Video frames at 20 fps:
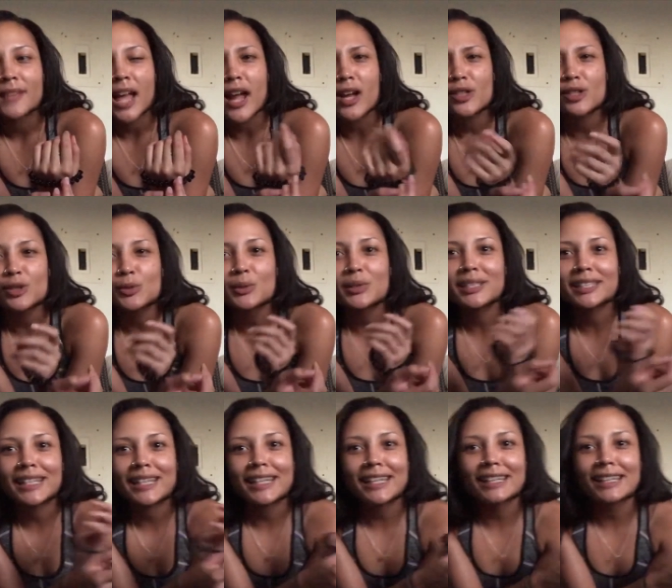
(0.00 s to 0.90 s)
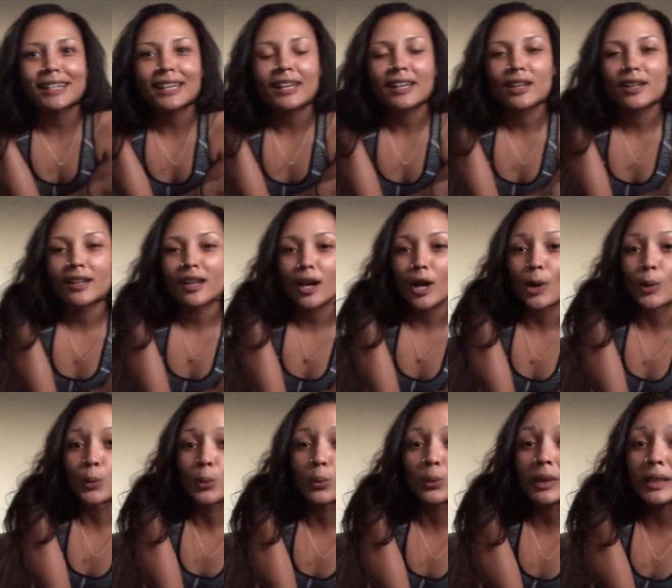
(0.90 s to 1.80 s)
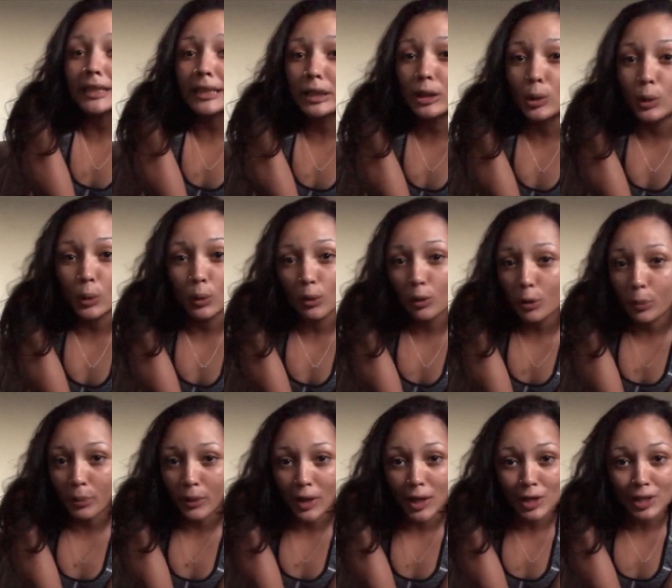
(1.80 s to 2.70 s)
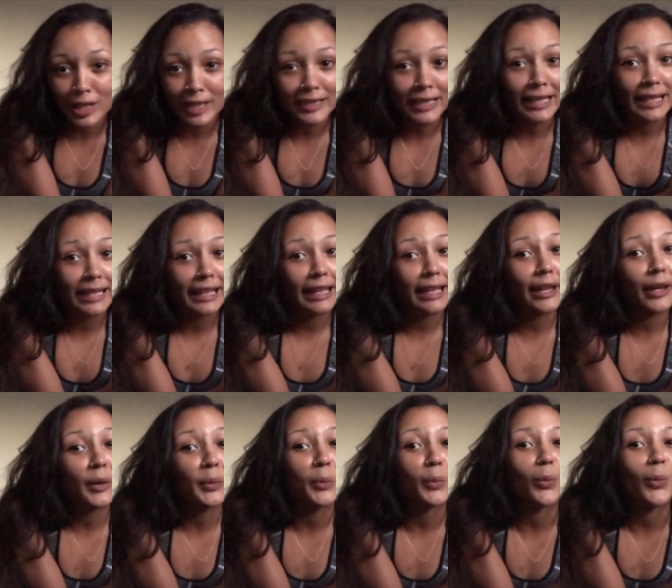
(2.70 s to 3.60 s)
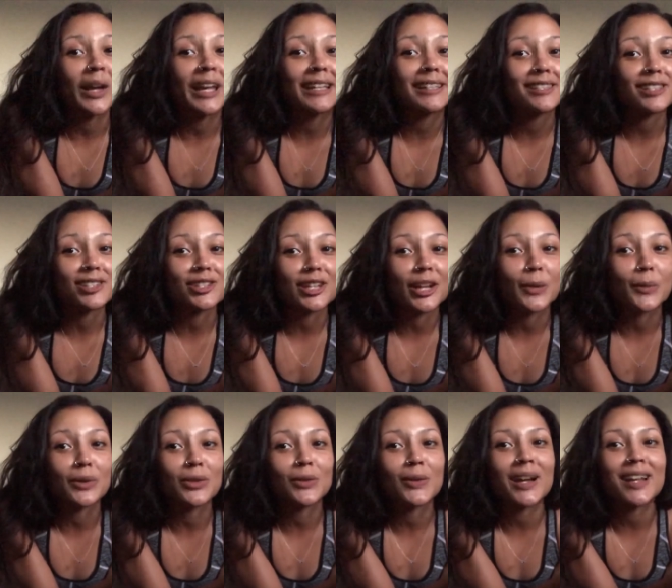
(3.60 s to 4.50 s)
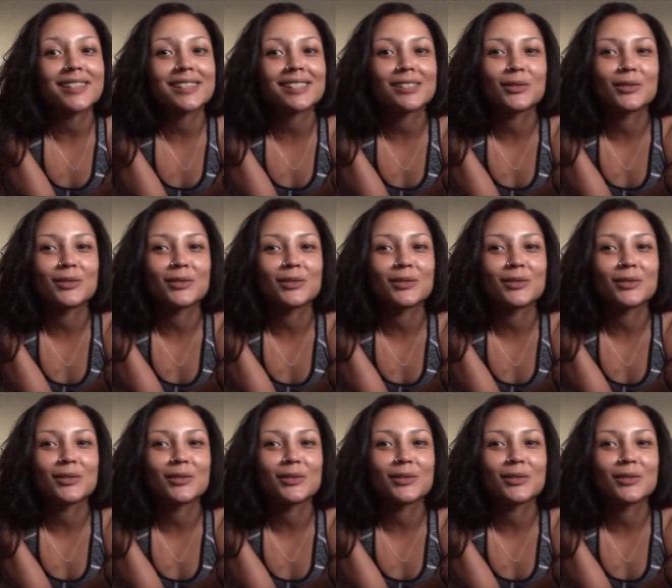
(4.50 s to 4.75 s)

I also did a really cool project I can't wait to share with you guys.